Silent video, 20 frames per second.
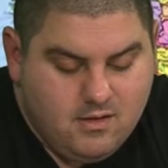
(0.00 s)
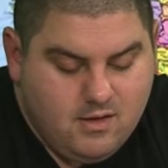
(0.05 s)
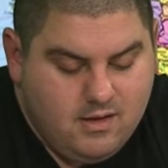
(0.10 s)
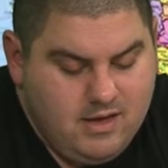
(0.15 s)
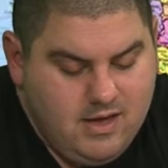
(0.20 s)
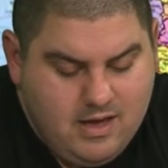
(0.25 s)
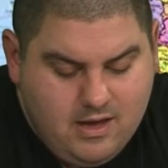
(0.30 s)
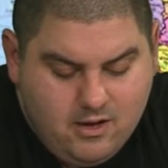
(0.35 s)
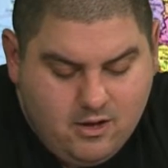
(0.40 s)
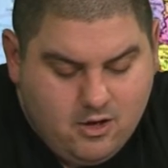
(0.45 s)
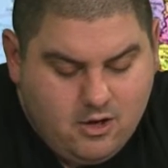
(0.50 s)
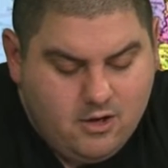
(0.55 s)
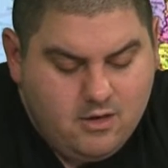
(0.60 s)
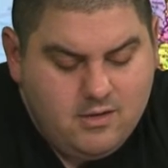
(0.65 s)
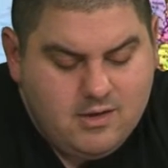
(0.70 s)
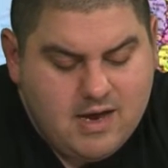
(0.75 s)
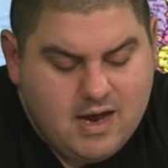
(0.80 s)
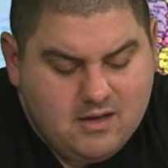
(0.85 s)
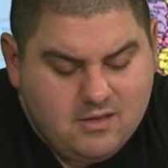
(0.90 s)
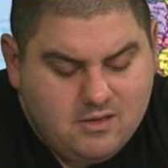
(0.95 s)
he
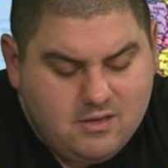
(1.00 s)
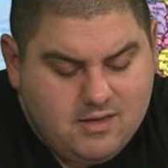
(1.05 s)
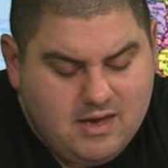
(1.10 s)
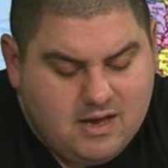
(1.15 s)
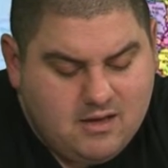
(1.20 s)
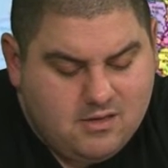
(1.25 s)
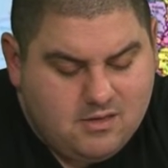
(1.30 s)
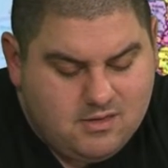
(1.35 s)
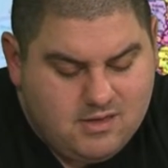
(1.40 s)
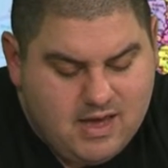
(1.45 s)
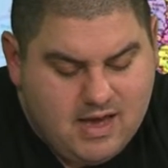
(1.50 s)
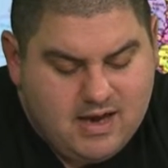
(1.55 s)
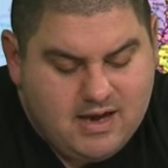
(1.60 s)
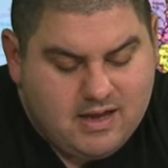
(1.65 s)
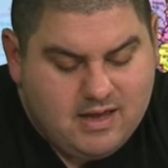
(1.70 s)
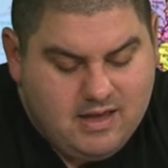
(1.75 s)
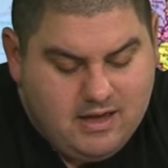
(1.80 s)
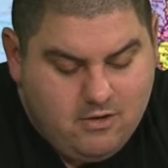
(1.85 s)
could not stand Sonic.